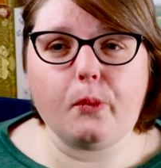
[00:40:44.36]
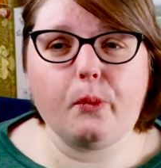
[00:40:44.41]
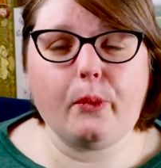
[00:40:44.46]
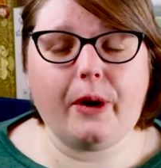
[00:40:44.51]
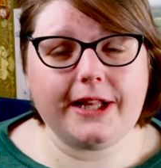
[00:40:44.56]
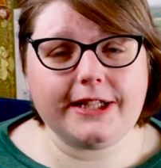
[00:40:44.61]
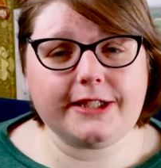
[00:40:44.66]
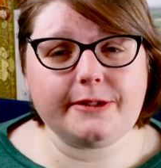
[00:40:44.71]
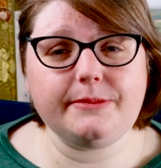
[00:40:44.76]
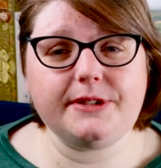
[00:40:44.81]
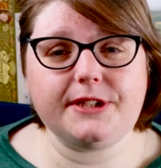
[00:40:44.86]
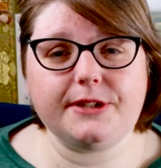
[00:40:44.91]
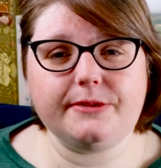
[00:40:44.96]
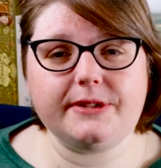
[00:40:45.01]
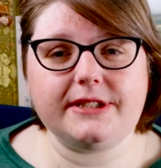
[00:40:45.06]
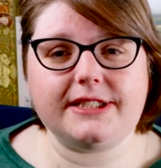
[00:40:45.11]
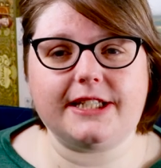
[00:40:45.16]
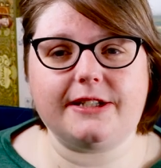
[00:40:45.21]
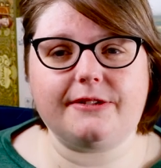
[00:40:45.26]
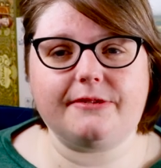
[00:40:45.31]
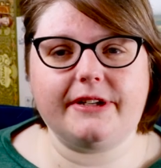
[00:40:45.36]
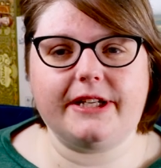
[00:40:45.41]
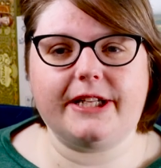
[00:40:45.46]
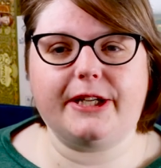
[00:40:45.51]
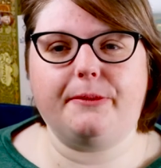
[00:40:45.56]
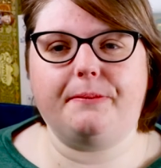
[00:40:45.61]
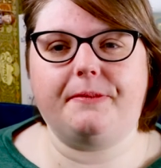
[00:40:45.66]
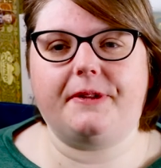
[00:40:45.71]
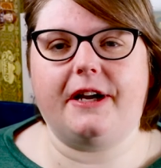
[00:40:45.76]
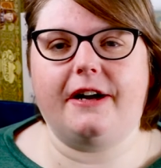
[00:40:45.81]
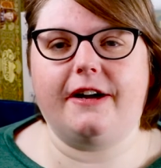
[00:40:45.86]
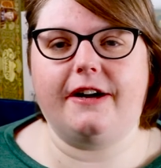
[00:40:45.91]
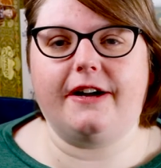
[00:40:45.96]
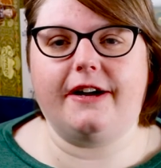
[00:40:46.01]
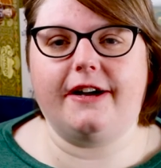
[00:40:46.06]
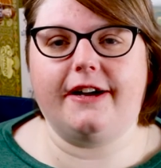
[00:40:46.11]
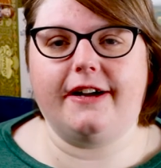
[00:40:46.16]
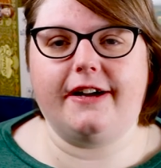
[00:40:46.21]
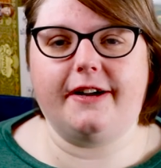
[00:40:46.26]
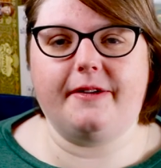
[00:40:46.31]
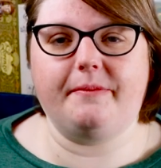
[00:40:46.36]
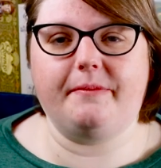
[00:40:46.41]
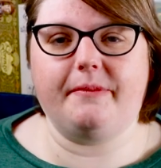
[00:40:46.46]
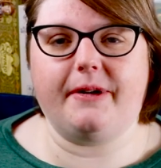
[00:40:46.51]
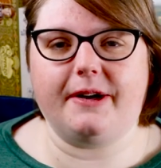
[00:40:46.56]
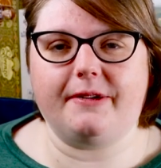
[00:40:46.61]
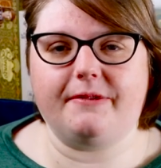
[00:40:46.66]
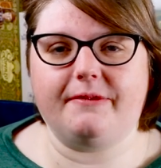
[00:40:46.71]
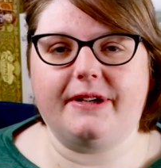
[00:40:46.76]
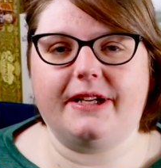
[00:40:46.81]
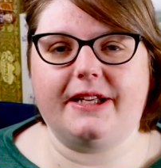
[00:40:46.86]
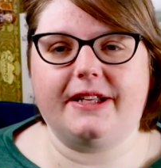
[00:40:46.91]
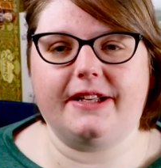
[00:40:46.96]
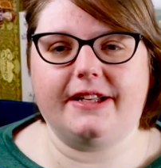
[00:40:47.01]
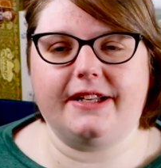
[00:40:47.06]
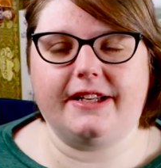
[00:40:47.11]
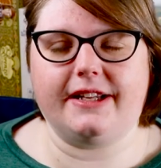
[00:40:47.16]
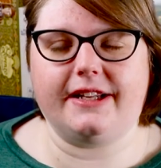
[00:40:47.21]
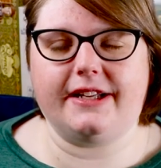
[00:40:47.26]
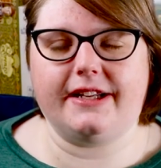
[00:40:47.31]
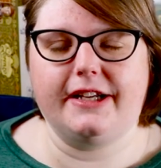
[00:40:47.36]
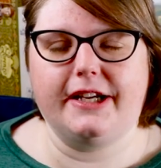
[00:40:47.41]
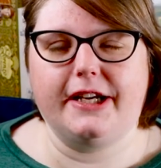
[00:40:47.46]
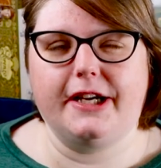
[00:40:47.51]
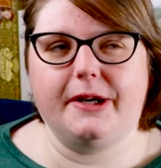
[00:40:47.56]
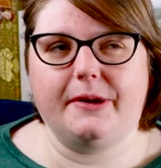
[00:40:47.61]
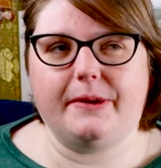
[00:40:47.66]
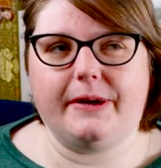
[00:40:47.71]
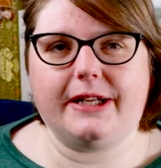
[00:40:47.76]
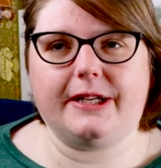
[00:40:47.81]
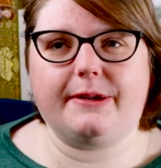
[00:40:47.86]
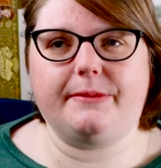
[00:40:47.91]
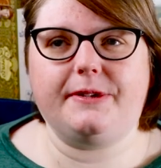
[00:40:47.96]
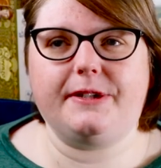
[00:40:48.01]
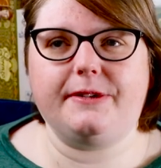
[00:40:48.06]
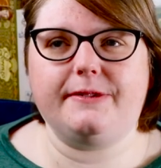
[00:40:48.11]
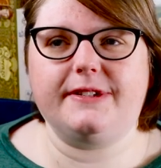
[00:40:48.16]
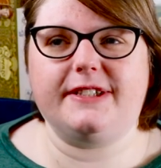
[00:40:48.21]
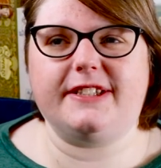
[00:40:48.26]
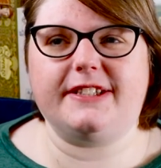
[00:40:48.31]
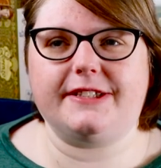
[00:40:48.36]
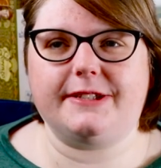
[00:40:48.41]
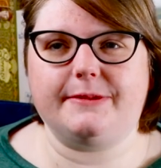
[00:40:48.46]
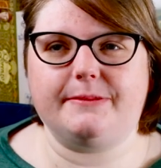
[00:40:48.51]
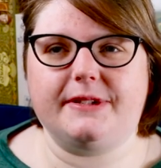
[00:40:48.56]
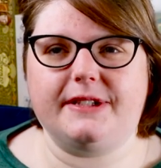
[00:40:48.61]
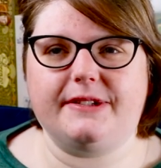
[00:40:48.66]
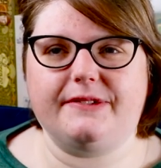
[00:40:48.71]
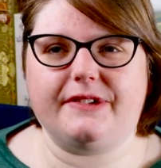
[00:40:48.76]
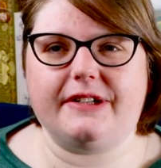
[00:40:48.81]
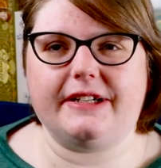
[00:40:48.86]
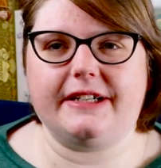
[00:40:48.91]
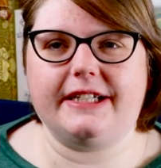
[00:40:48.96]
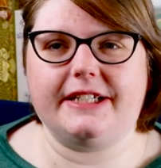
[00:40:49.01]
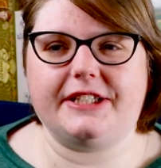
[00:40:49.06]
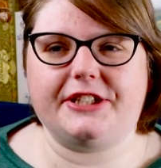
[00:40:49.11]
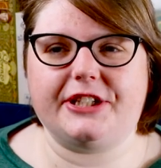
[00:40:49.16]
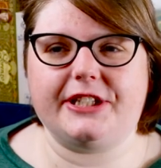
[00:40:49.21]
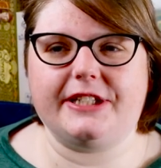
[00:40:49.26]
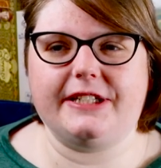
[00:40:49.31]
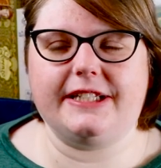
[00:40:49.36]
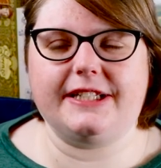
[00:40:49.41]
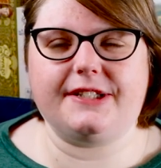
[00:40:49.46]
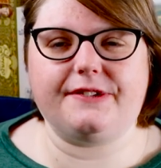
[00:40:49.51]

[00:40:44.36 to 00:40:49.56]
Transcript: Welcome to is still really up there. Um, I really uh, welcome to is just something very chill.